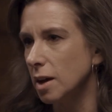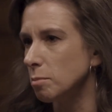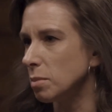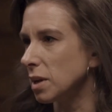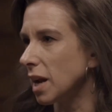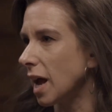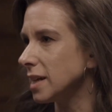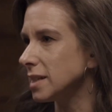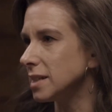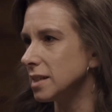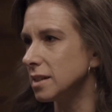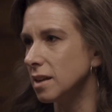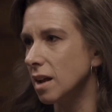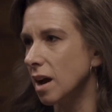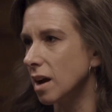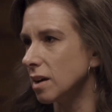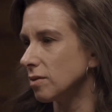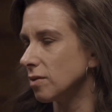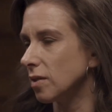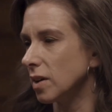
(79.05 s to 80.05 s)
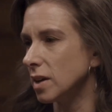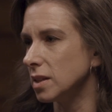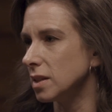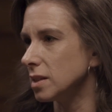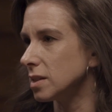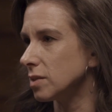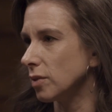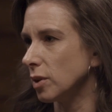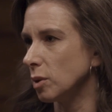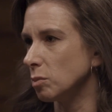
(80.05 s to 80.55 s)
but I did not find
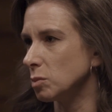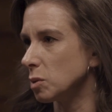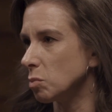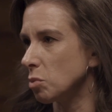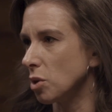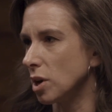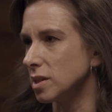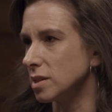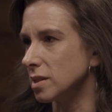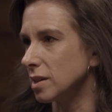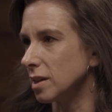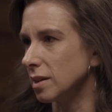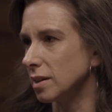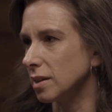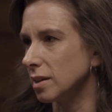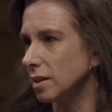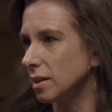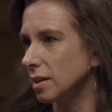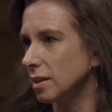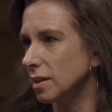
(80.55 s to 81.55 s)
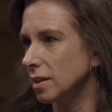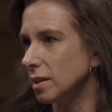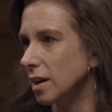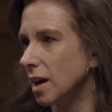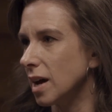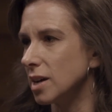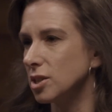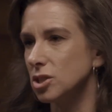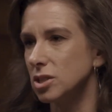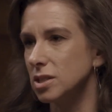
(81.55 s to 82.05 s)
this film depressing.
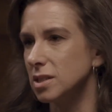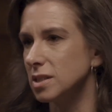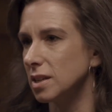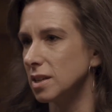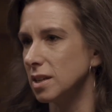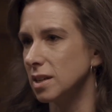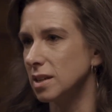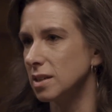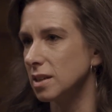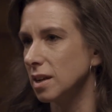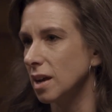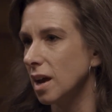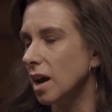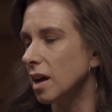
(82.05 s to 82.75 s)
I just didn't.